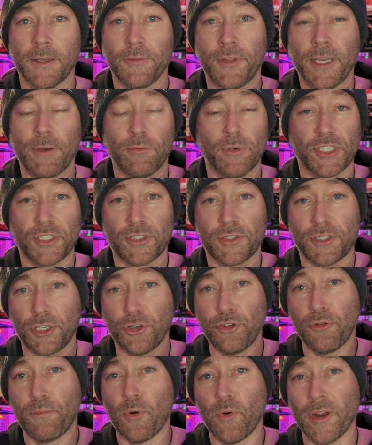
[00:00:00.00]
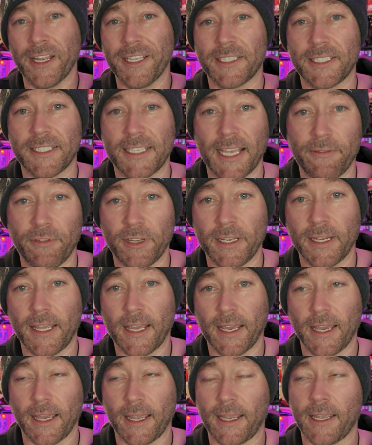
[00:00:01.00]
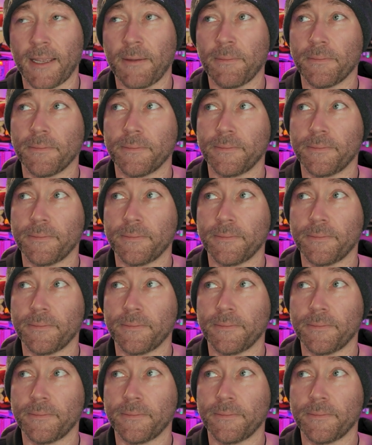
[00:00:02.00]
that was 2.7K,